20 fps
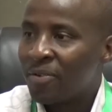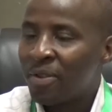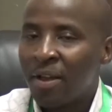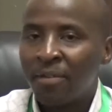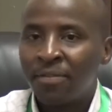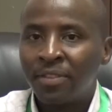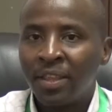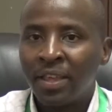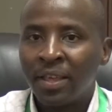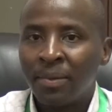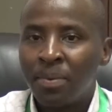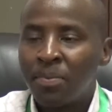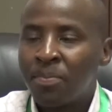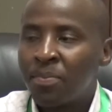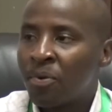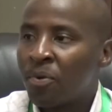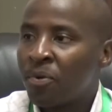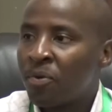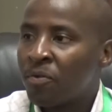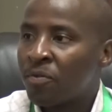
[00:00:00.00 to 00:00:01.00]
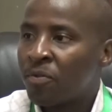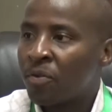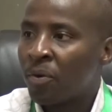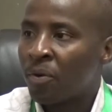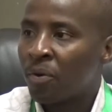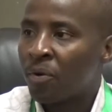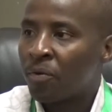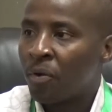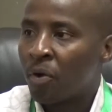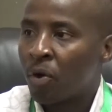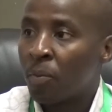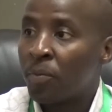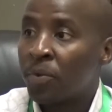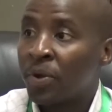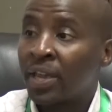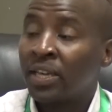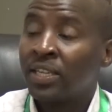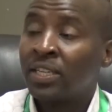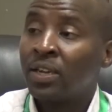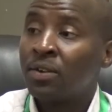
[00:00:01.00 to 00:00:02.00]
We have the people for
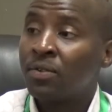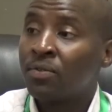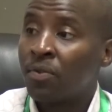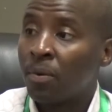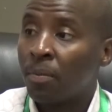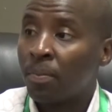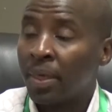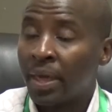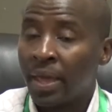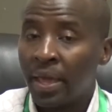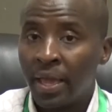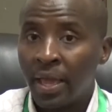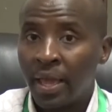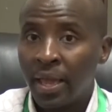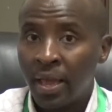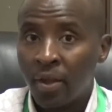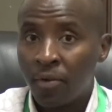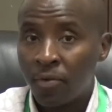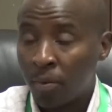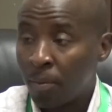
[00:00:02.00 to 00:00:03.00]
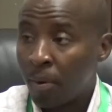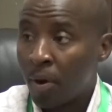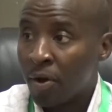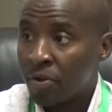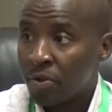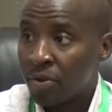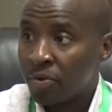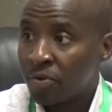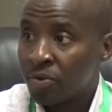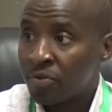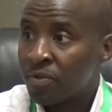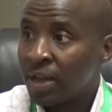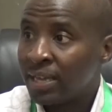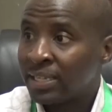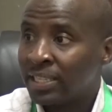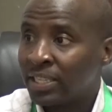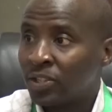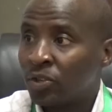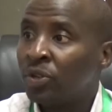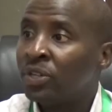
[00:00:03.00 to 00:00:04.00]
communication from our
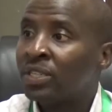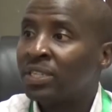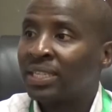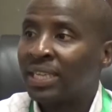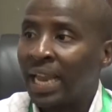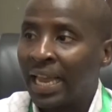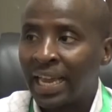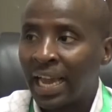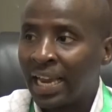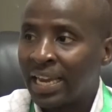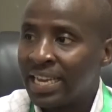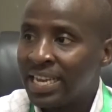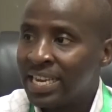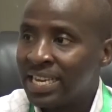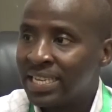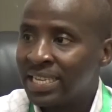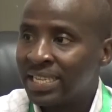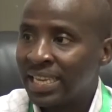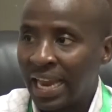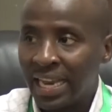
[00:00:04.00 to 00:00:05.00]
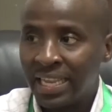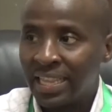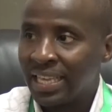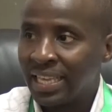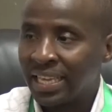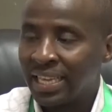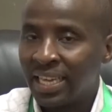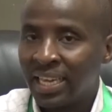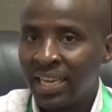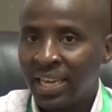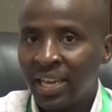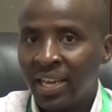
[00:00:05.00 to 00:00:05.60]
university, so it's like an inside thing.